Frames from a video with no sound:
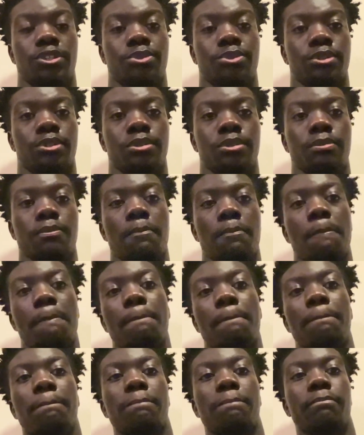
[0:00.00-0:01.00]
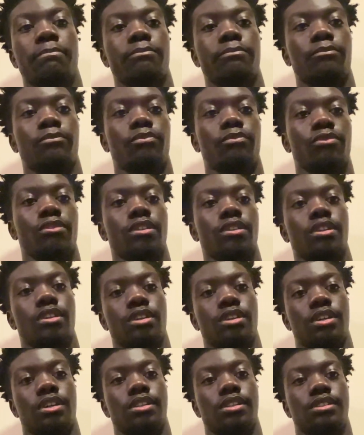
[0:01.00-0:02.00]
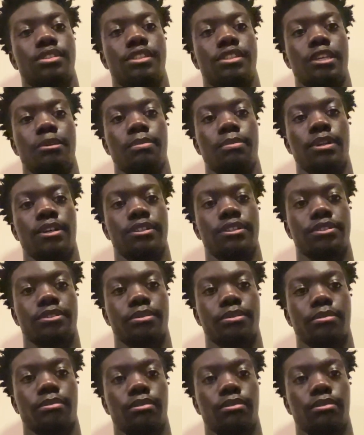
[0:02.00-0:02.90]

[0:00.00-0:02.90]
well. And stay blessed.